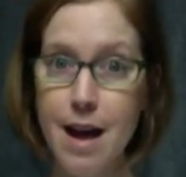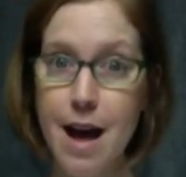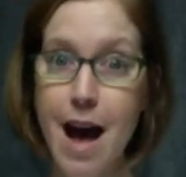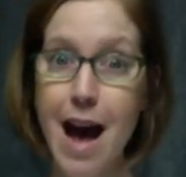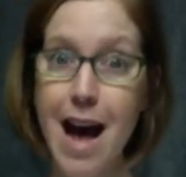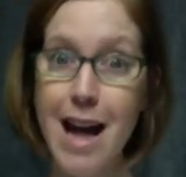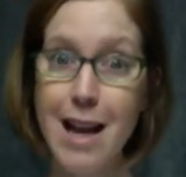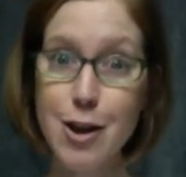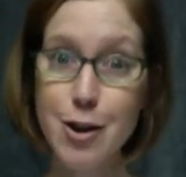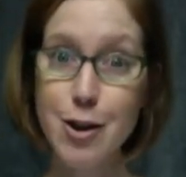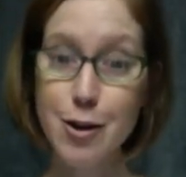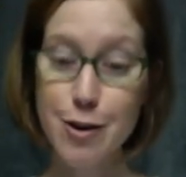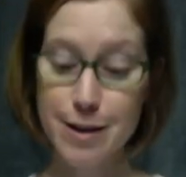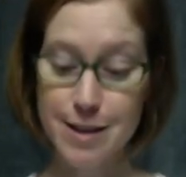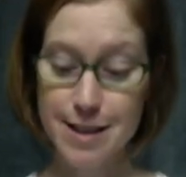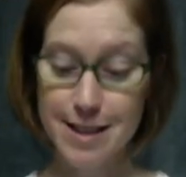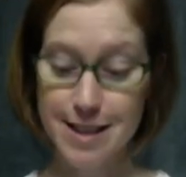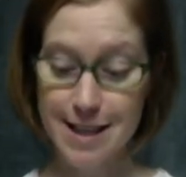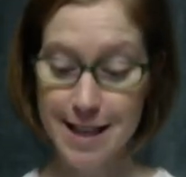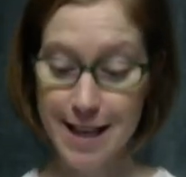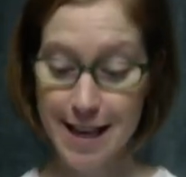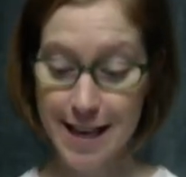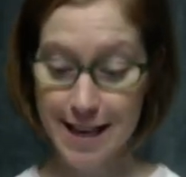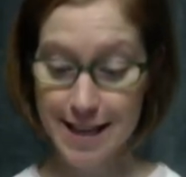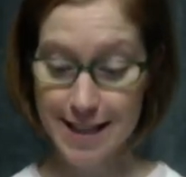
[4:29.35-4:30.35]
I learned
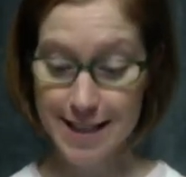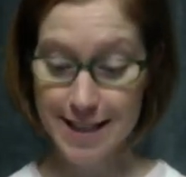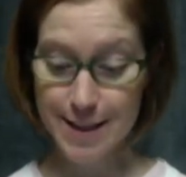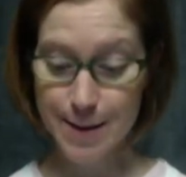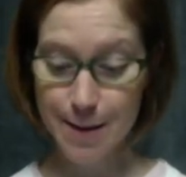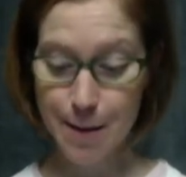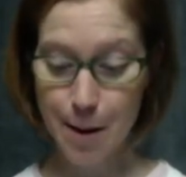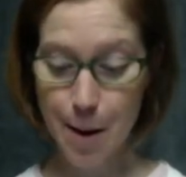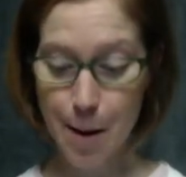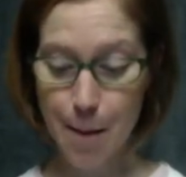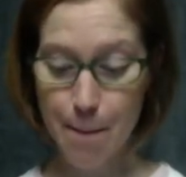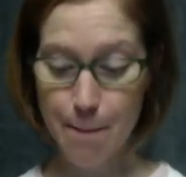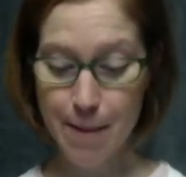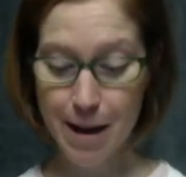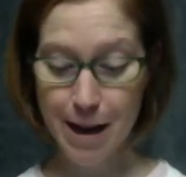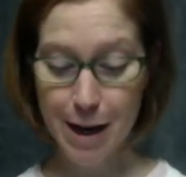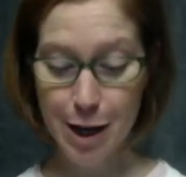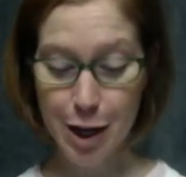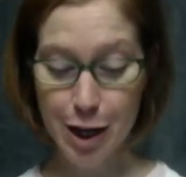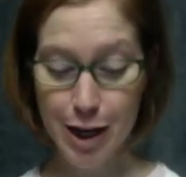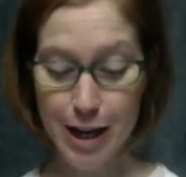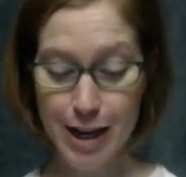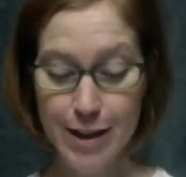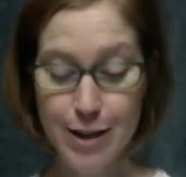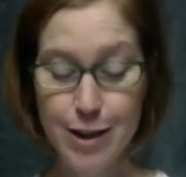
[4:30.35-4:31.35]
this by
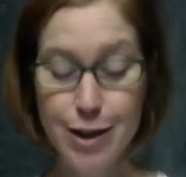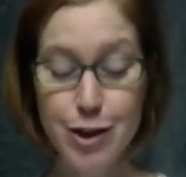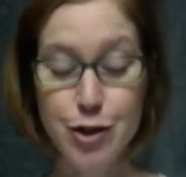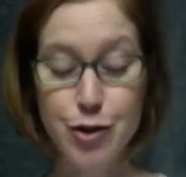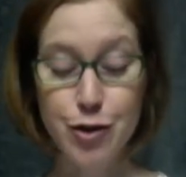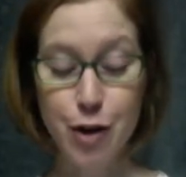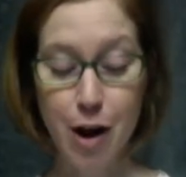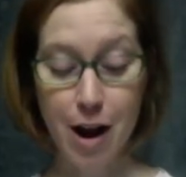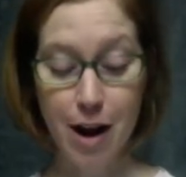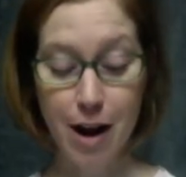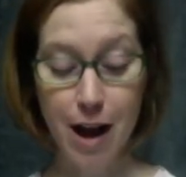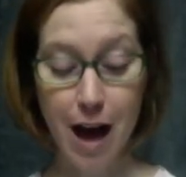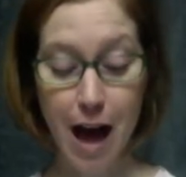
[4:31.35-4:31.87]
looking the drug